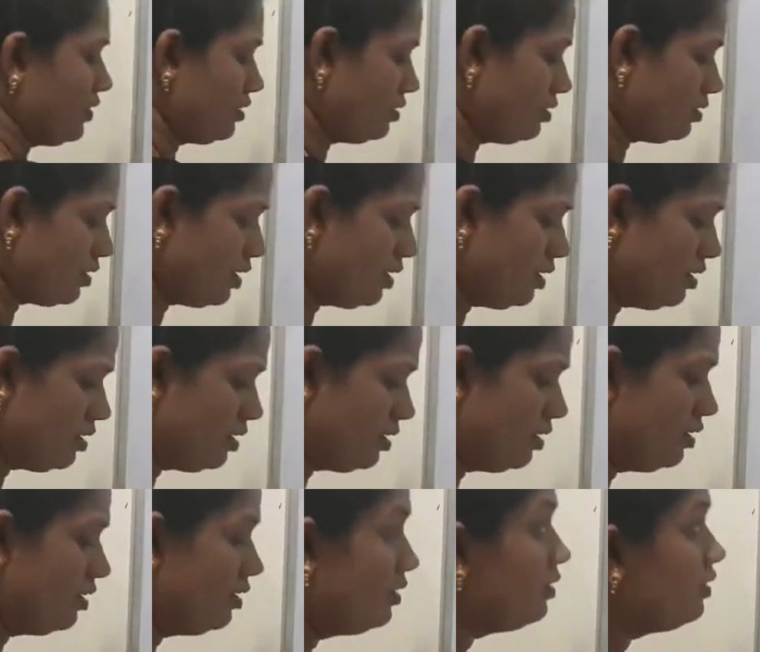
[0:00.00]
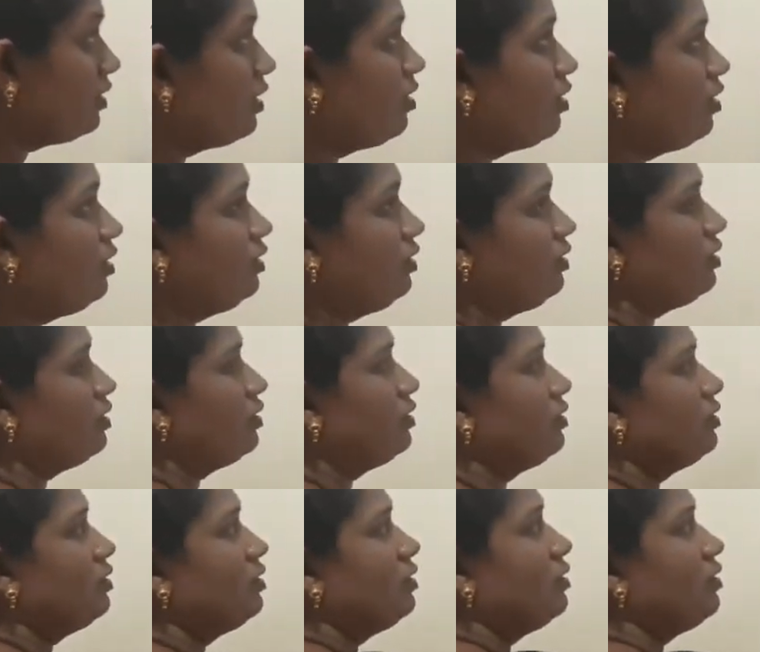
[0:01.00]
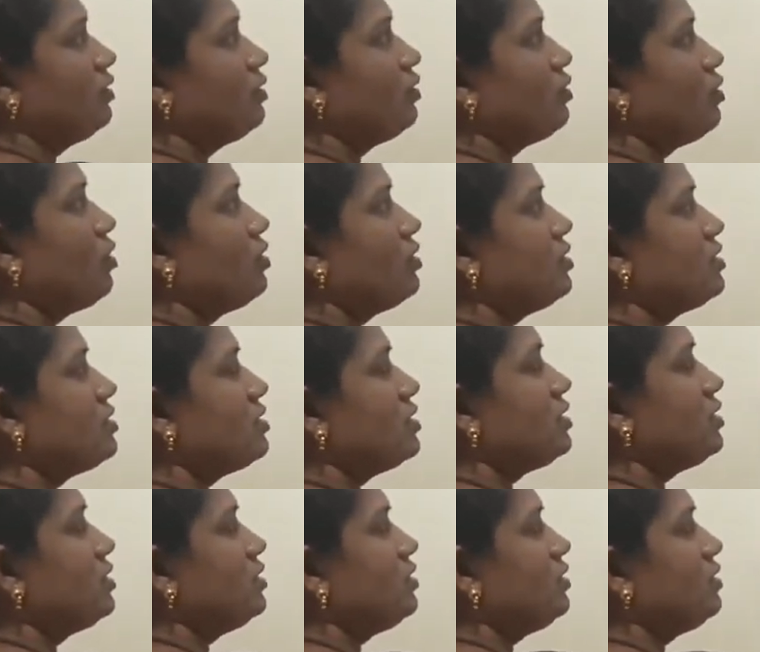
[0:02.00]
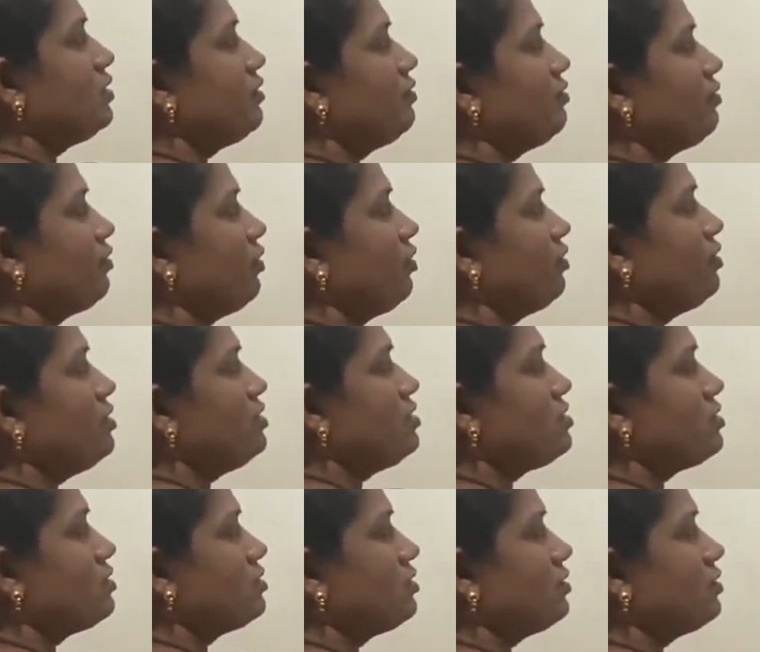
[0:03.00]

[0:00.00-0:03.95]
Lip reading: Okay, they are cortical nephrons,